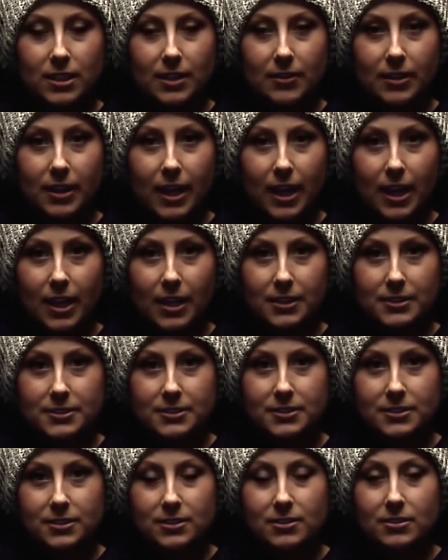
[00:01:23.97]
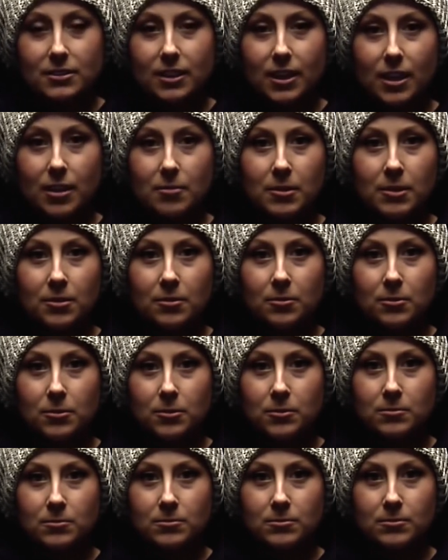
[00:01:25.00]
that we had came in the
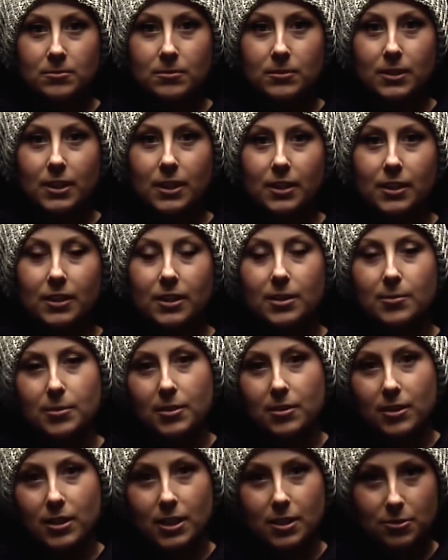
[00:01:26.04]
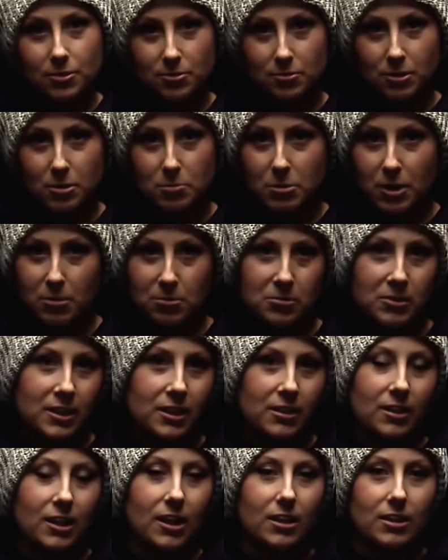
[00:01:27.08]
room. Typically he was really
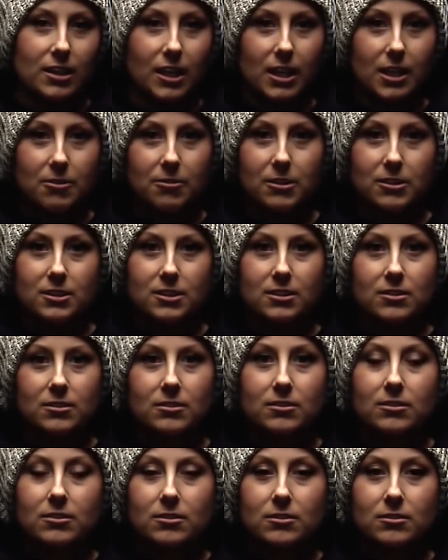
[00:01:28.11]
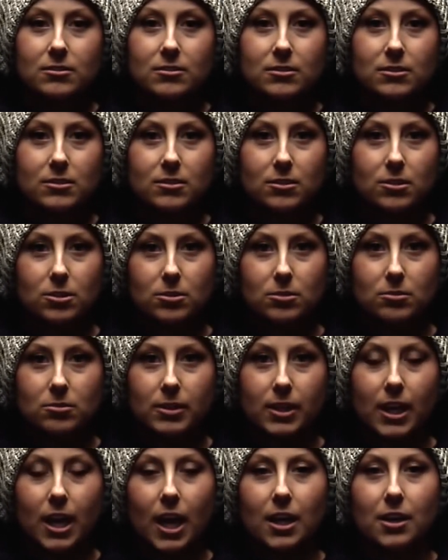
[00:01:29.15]
bubbly, and that day he wasn't. So
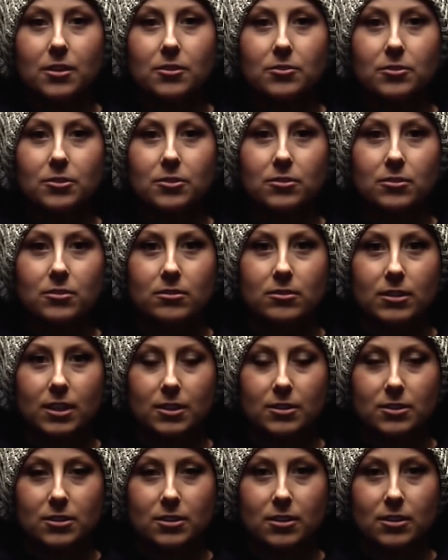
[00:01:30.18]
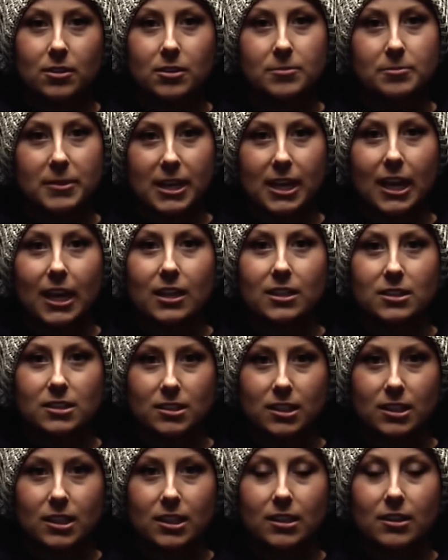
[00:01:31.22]
we kind of knew that it was going to be
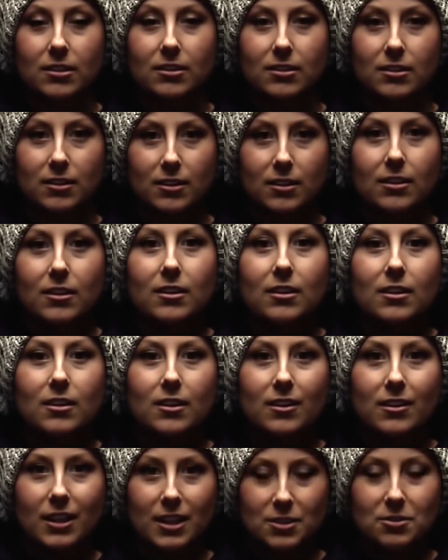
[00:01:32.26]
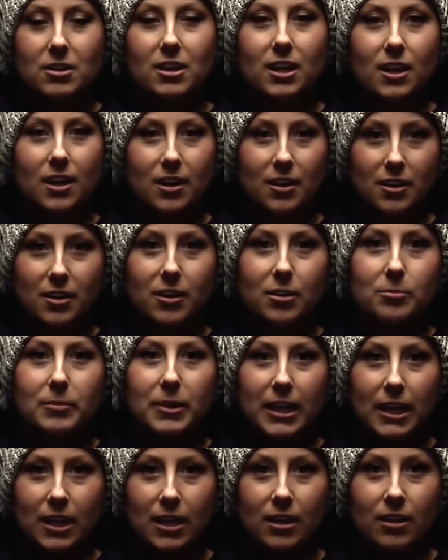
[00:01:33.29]
cancer, and that's what it ended up
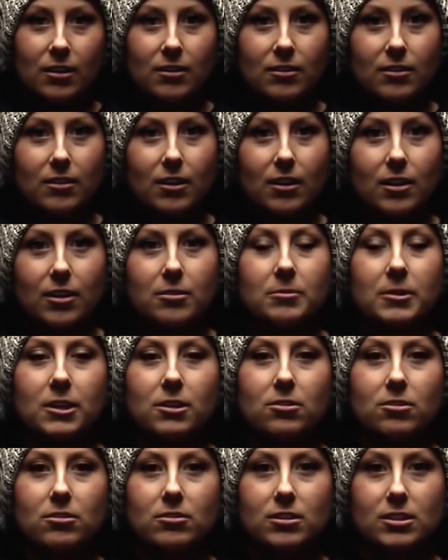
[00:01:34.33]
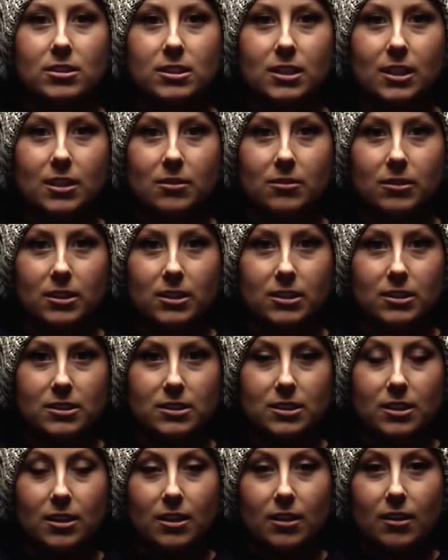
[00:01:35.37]
being. Um, he told us it
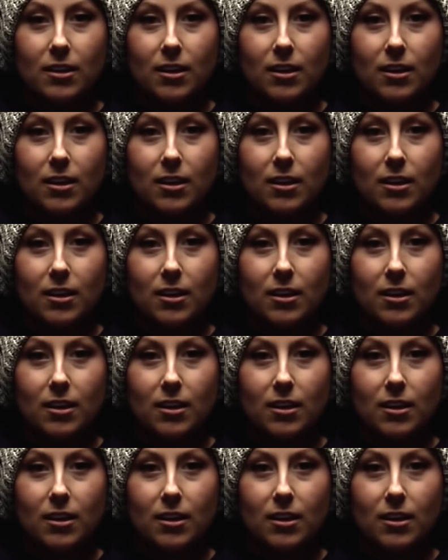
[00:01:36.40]
was